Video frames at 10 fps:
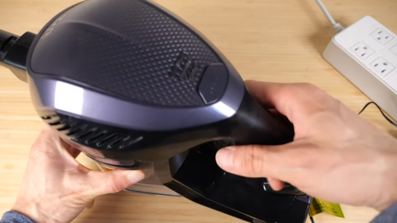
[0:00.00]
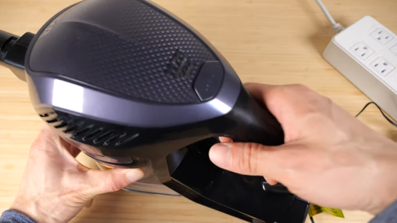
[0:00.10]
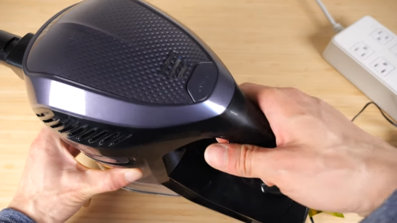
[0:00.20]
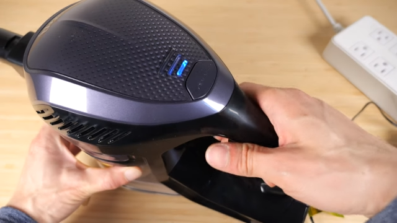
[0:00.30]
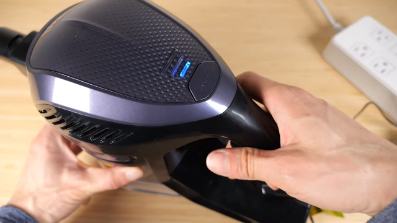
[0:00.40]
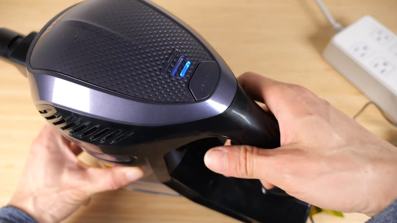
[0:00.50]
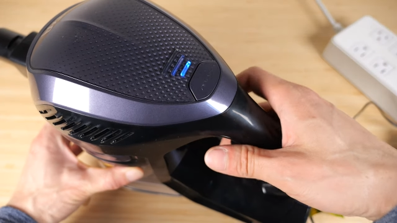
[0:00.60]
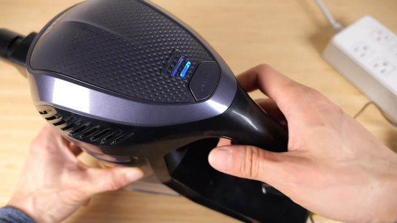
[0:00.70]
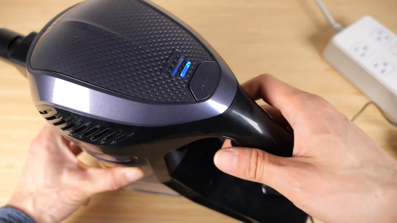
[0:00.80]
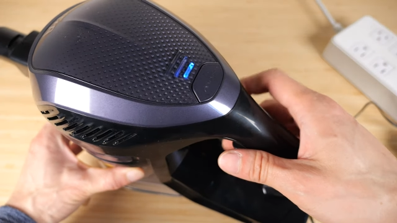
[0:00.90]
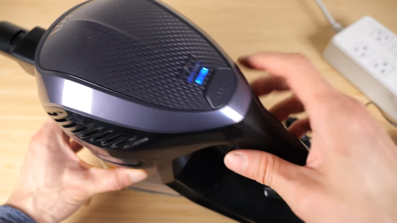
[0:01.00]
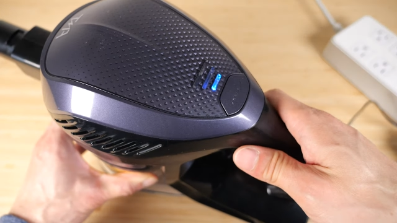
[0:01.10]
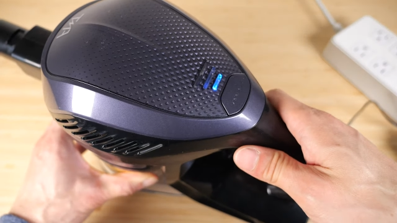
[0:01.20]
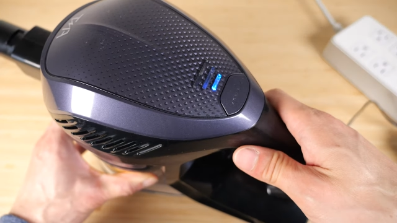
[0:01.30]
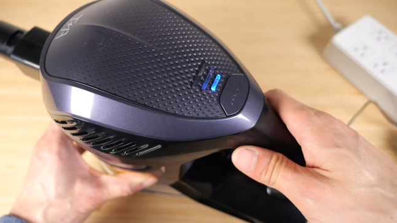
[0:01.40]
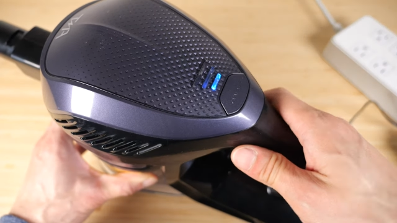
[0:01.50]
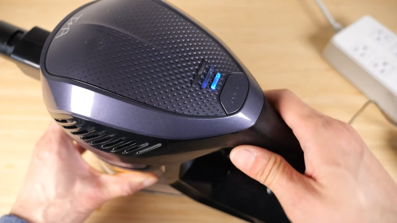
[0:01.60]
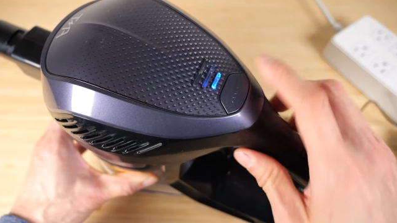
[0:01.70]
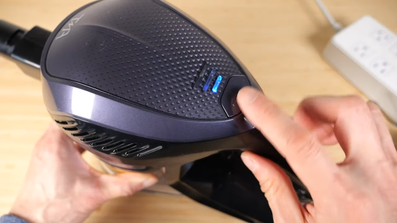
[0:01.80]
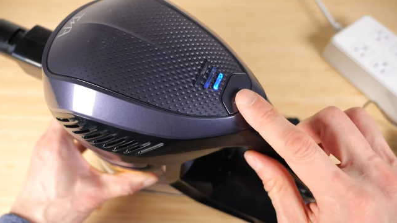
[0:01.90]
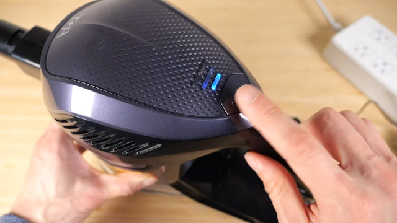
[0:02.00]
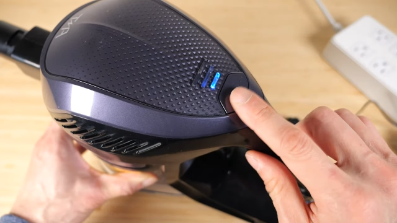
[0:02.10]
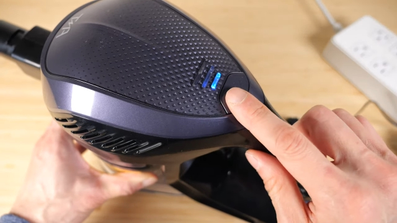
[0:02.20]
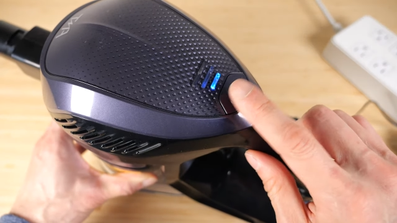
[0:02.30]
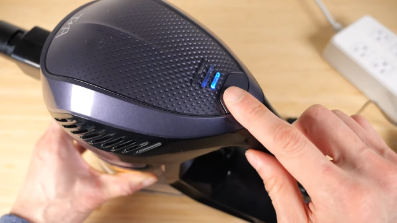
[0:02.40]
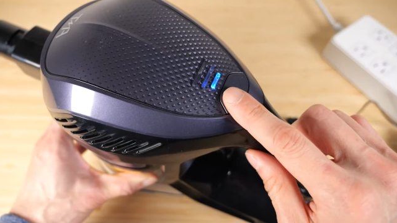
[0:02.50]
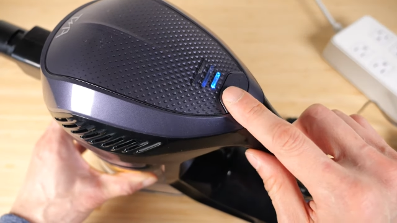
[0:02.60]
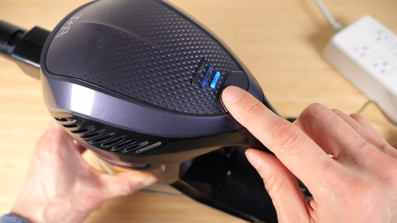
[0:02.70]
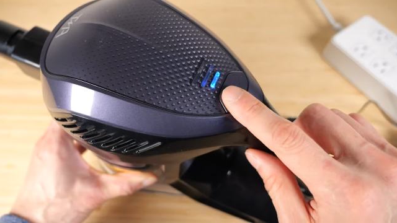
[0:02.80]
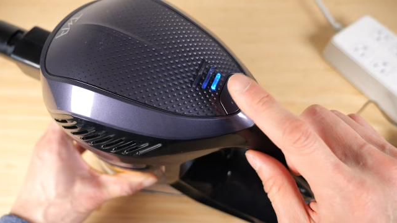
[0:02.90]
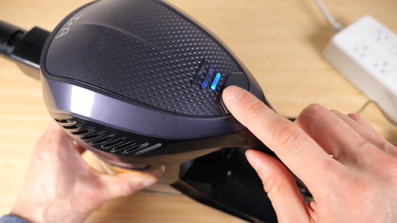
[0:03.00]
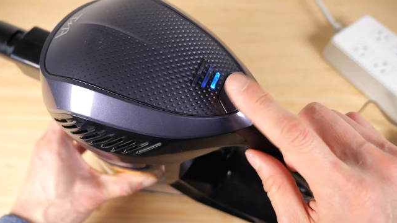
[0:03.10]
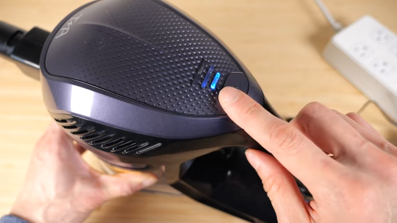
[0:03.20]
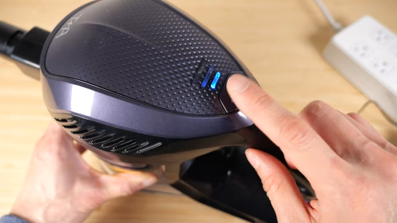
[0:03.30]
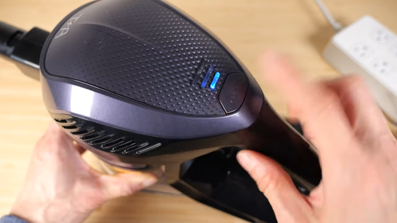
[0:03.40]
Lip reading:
Nobody's mouth can be seen.